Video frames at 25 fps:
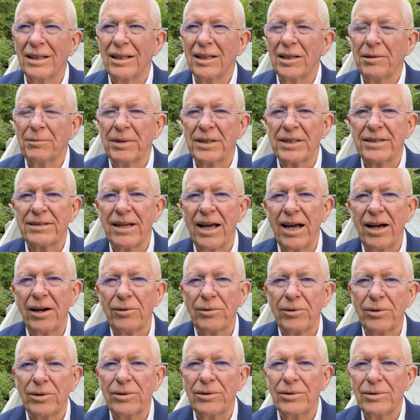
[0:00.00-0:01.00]

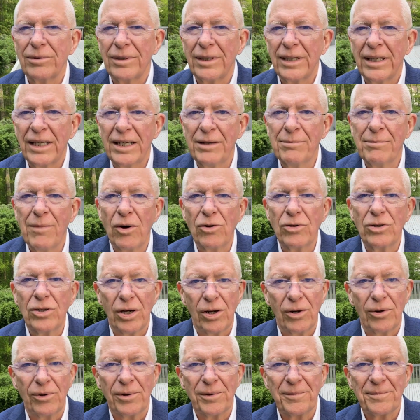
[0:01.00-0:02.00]
Masaru
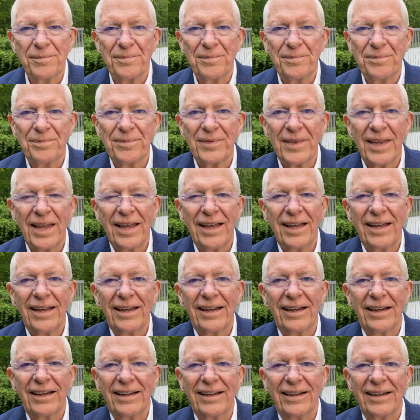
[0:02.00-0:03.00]
Emoto,
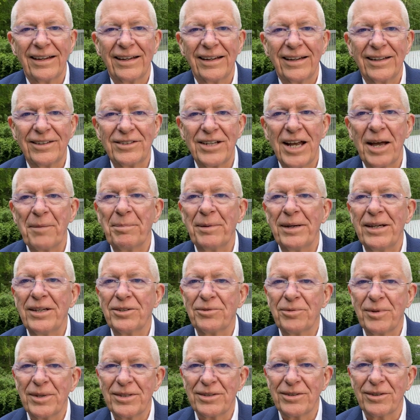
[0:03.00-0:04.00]
a Japanese
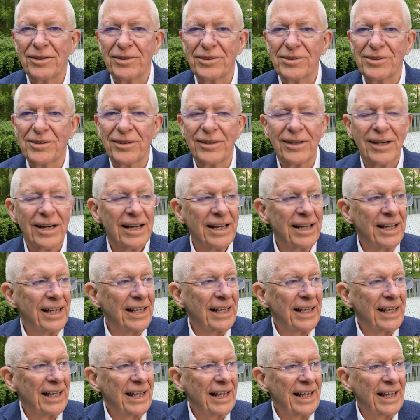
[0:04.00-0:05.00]
researcher.
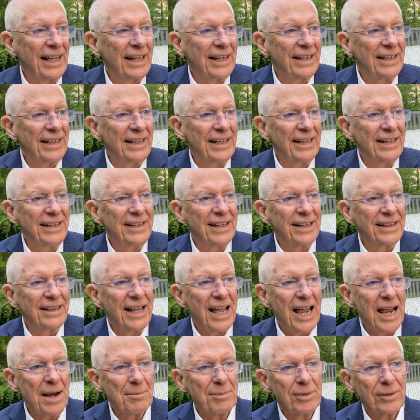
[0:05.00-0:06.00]
And in the
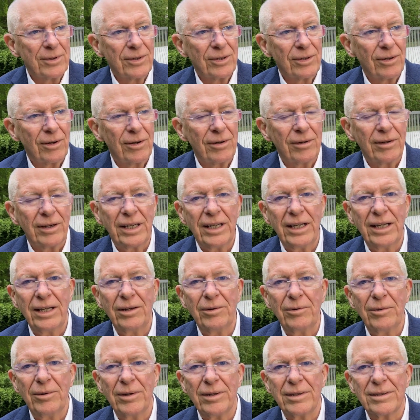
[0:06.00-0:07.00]
laboratory, he
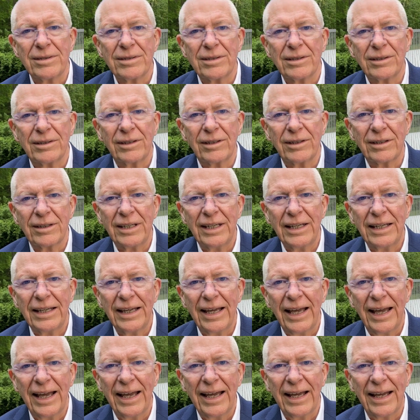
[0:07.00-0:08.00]
was looking
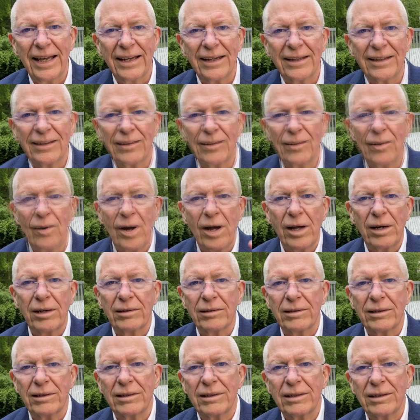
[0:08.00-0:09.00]
at
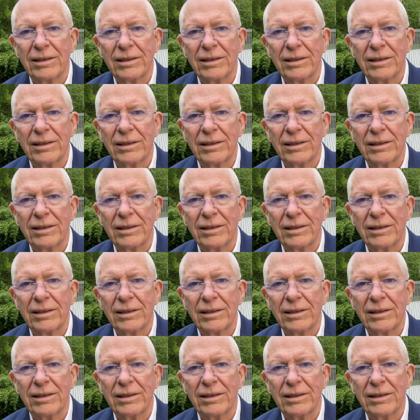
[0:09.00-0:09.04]
water